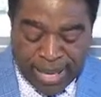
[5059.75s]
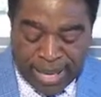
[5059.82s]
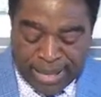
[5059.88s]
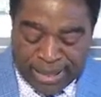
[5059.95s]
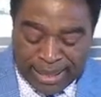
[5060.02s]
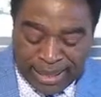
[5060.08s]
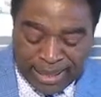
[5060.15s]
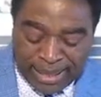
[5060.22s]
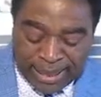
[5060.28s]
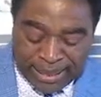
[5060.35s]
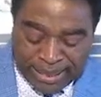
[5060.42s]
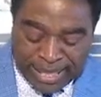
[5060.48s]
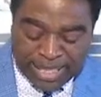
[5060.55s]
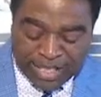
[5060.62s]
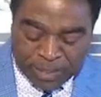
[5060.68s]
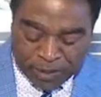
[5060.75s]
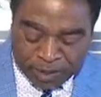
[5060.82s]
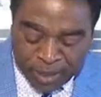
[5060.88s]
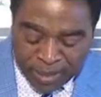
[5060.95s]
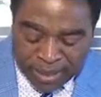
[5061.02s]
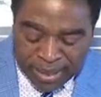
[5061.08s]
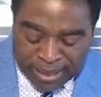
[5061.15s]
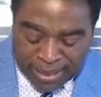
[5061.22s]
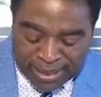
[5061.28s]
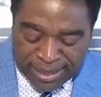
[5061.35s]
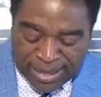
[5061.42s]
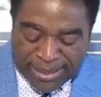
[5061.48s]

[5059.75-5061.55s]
And this spirit